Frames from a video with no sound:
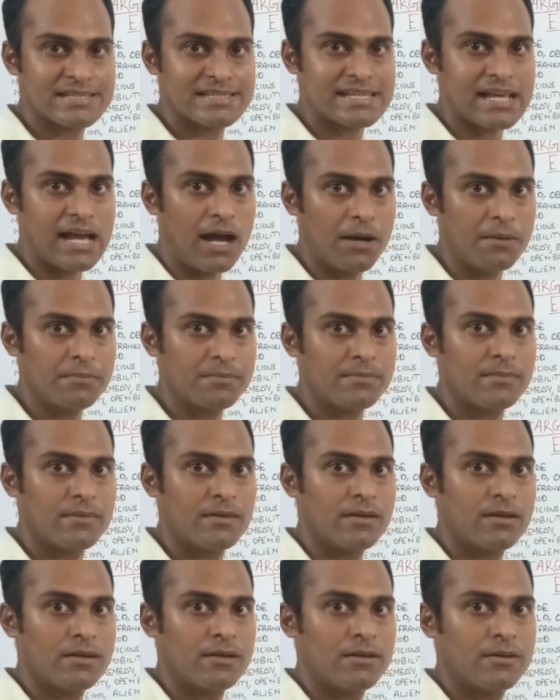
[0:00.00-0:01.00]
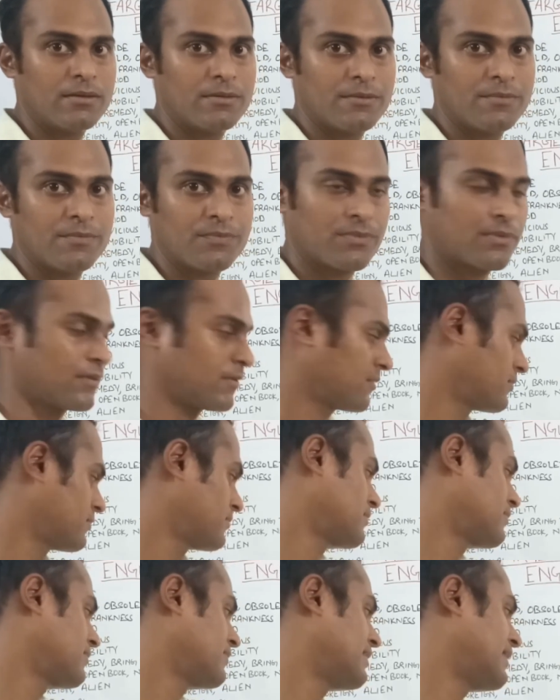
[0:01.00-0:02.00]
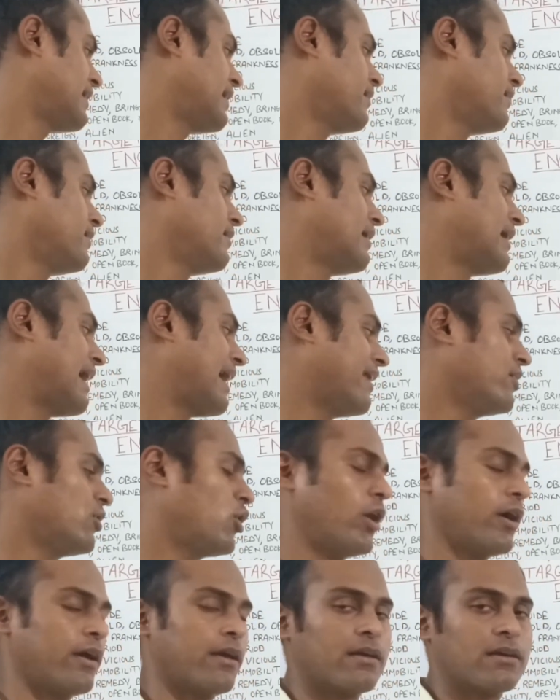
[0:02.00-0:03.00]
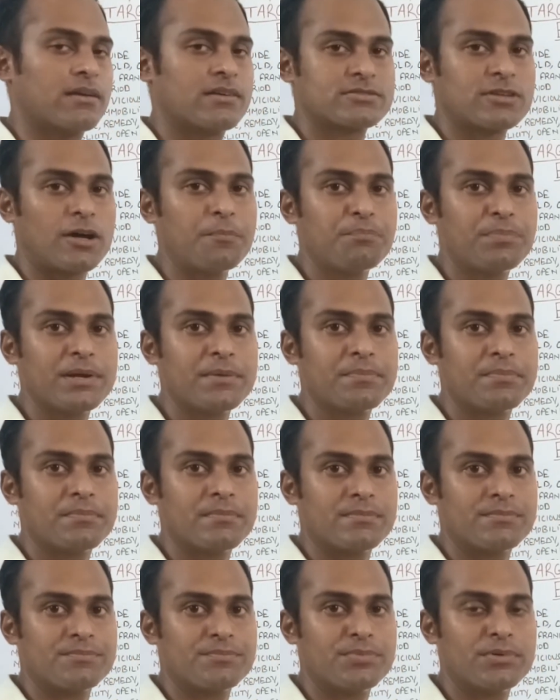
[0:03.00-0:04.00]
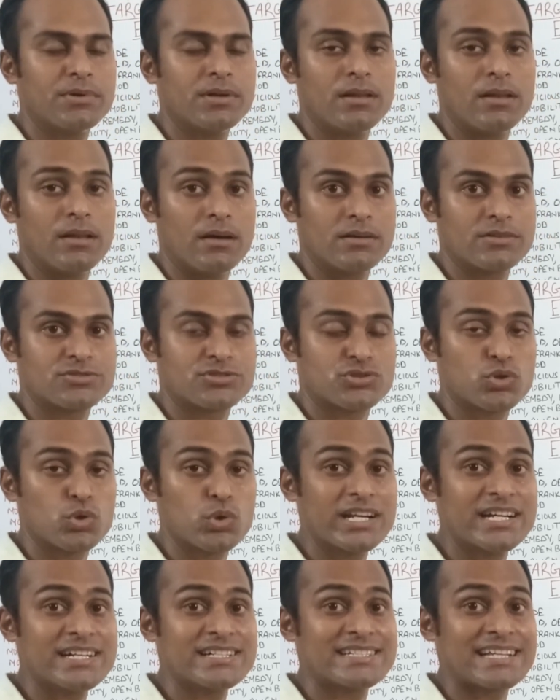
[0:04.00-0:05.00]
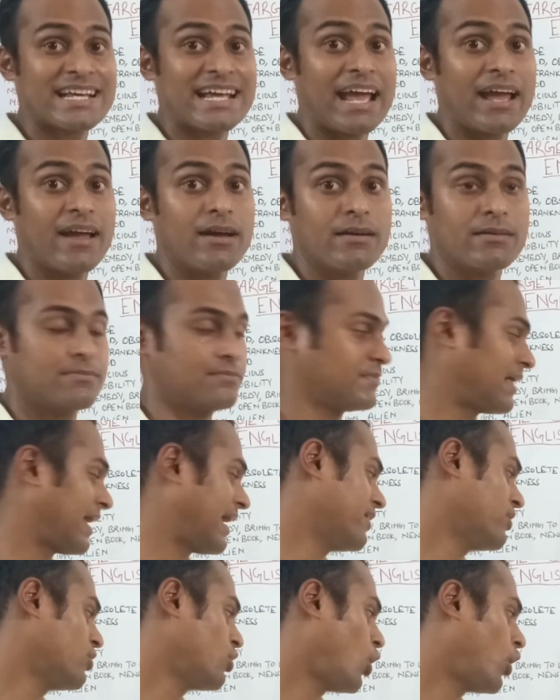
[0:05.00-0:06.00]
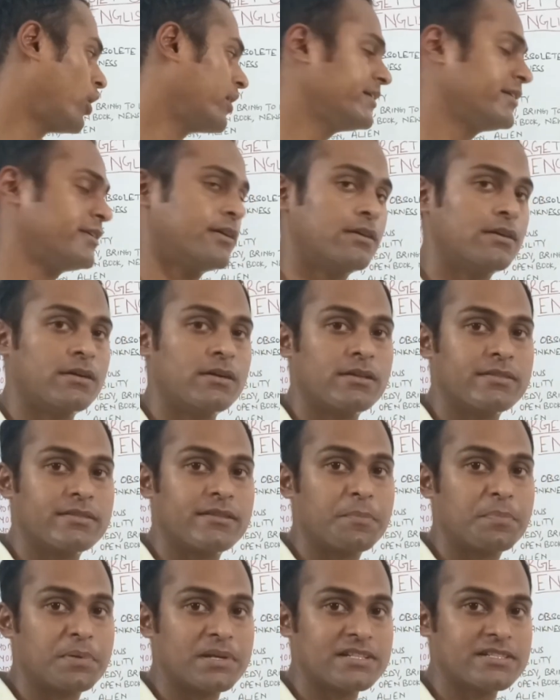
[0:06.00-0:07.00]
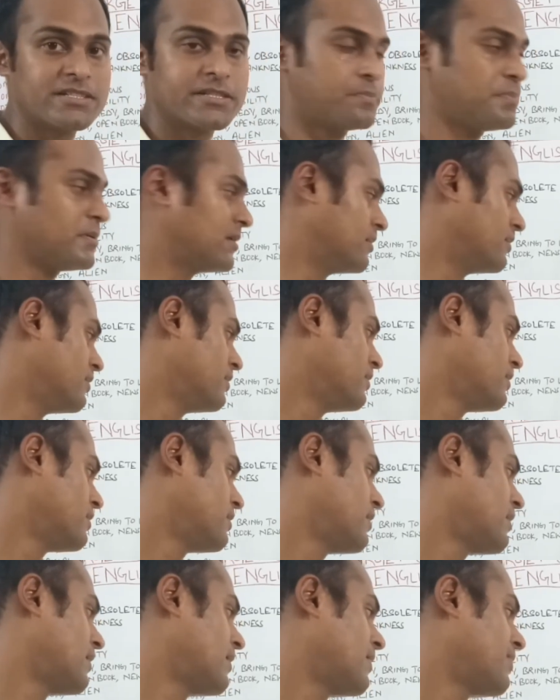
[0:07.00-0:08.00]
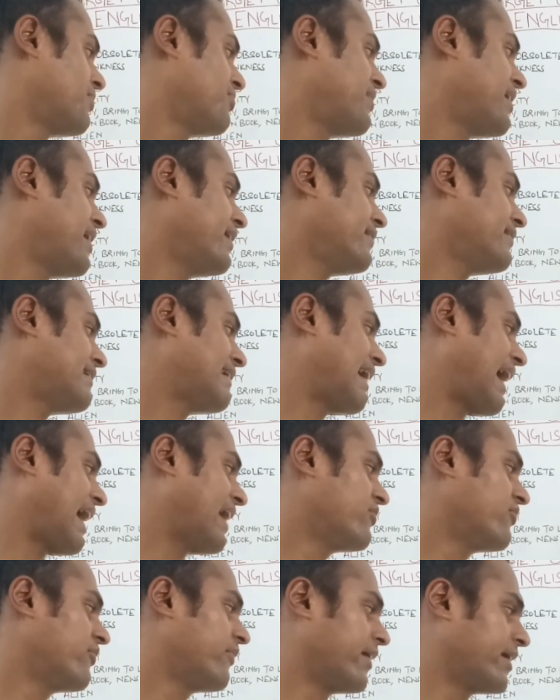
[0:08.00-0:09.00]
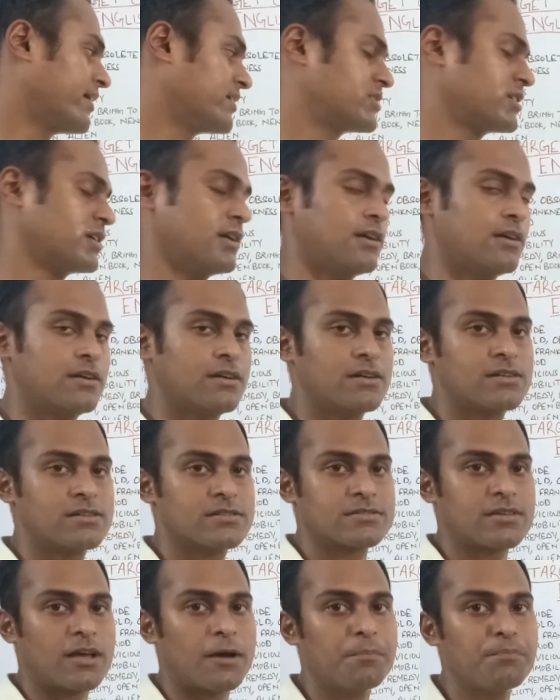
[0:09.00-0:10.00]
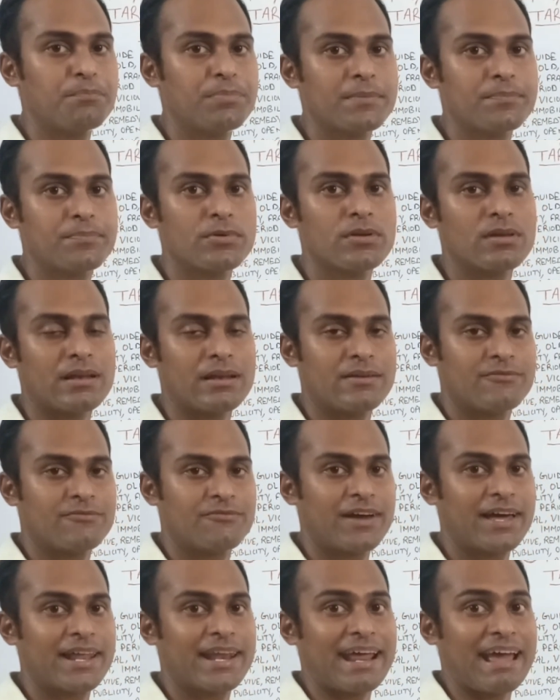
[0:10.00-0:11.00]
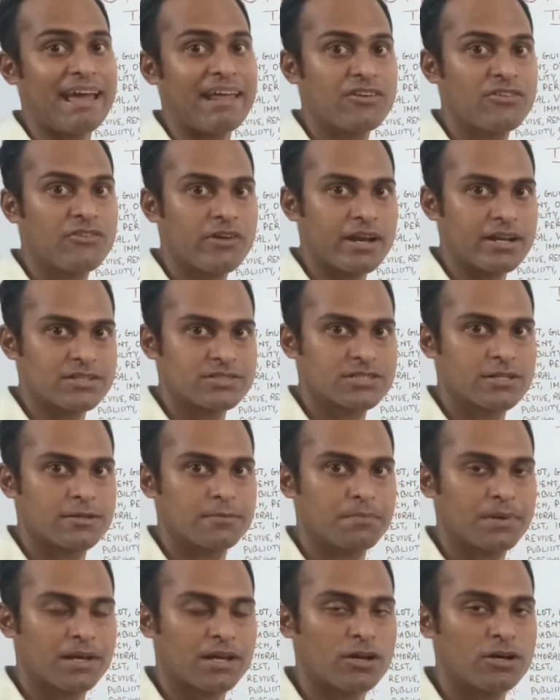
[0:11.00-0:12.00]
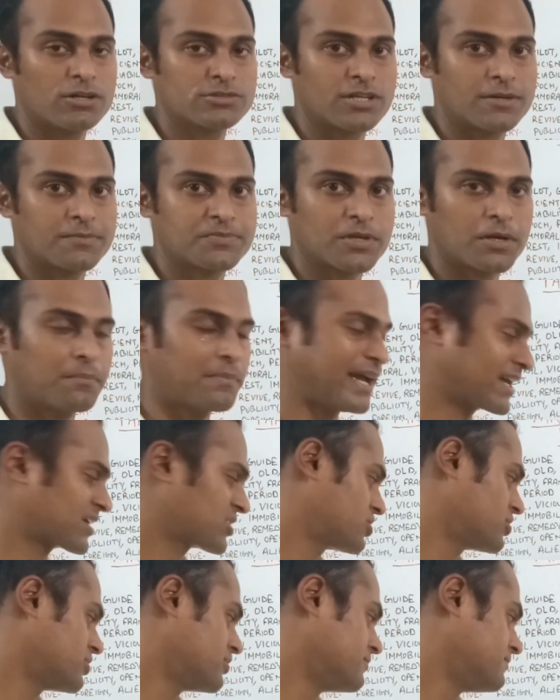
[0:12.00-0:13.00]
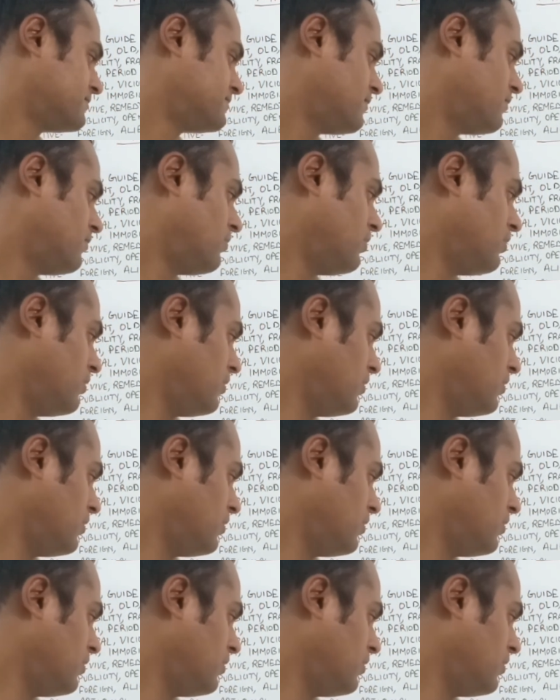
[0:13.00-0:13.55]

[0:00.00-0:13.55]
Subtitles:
Syam. Then annoy. Some people, students annoyed the principal. Then enrage. Some people were enraged because of some action.